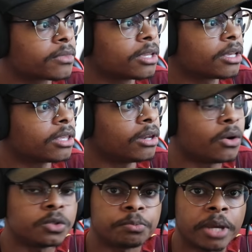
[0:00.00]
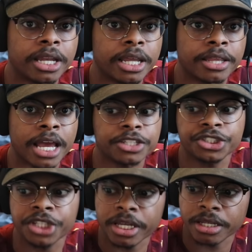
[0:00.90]
you know, who's been in that
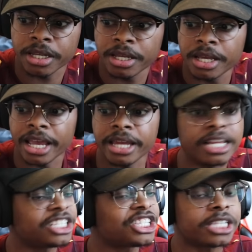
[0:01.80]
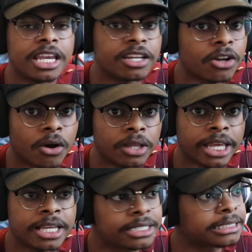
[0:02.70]
shit and he's seen it all, like
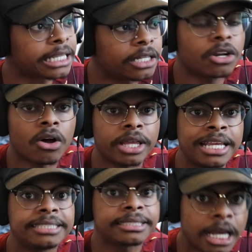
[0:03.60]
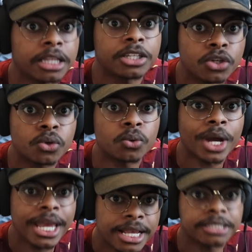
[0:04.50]
he's seen it all, and he's telling you,
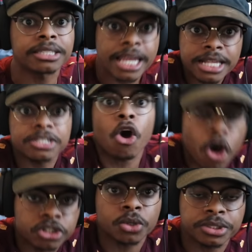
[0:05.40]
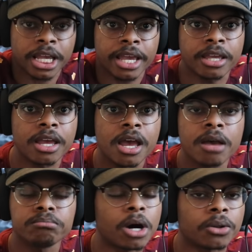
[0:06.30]
he's he's also saying,
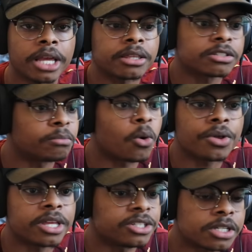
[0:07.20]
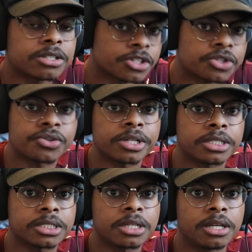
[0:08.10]
bro, like there's more than just the streets.
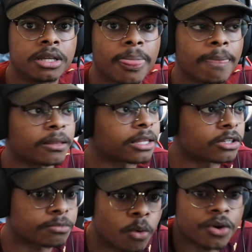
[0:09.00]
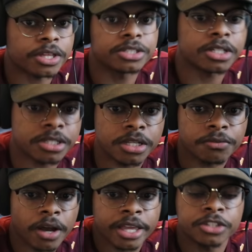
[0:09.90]
Like there's more than just these
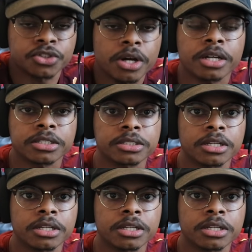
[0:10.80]
fucking drugs